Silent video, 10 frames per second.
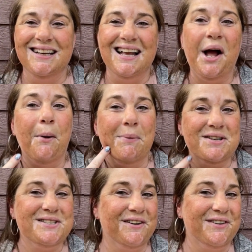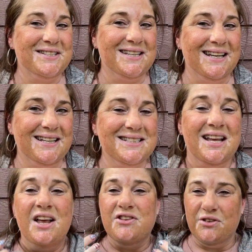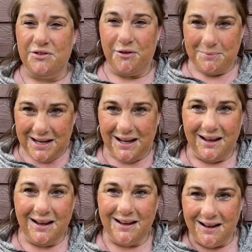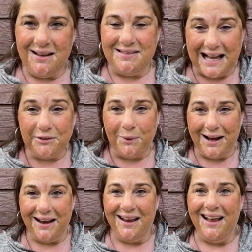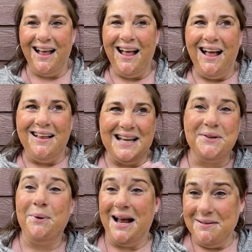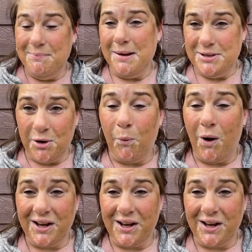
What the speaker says: how much difference it is. So for me, that's why I maybe don't want to